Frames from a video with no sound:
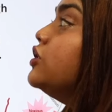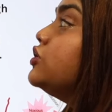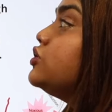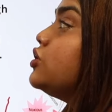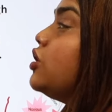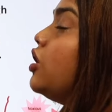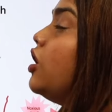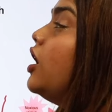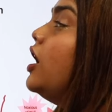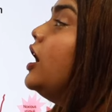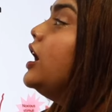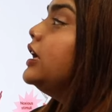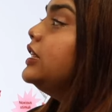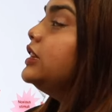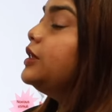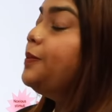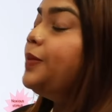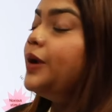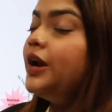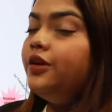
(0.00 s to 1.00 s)
so
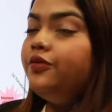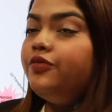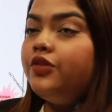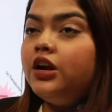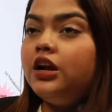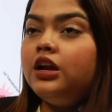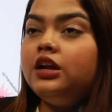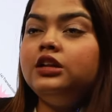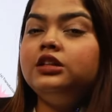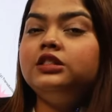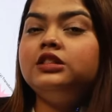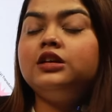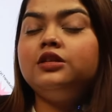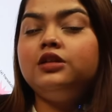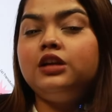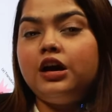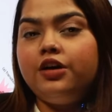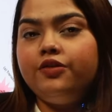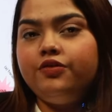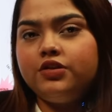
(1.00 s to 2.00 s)
in the peripheral, in the
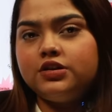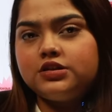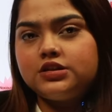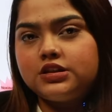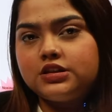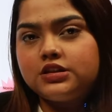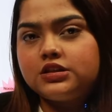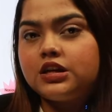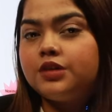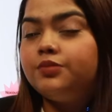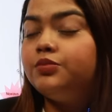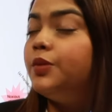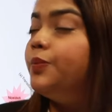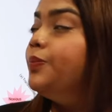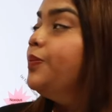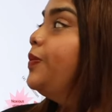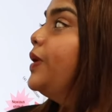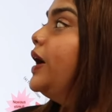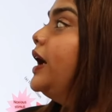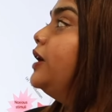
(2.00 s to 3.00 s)
nervous system, the
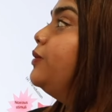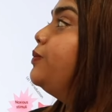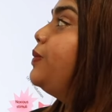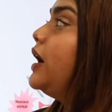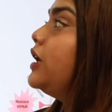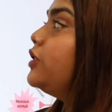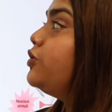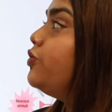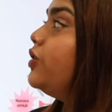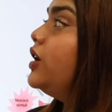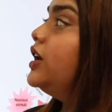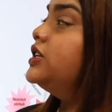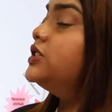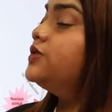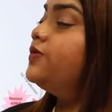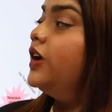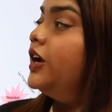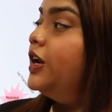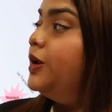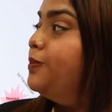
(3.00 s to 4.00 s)
pain pathway
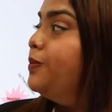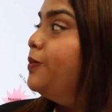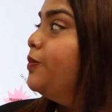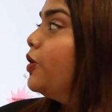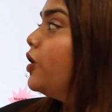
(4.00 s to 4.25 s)
is very